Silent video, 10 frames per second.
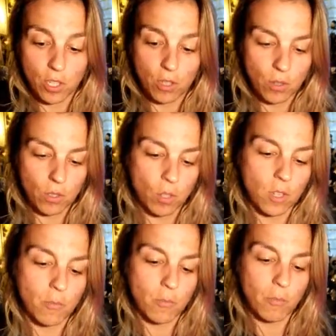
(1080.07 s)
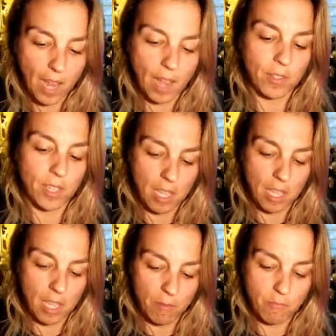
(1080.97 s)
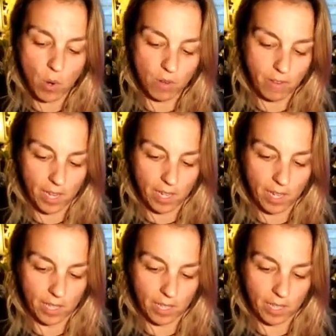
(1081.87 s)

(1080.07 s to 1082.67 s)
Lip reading: So you might have to keep motivating them.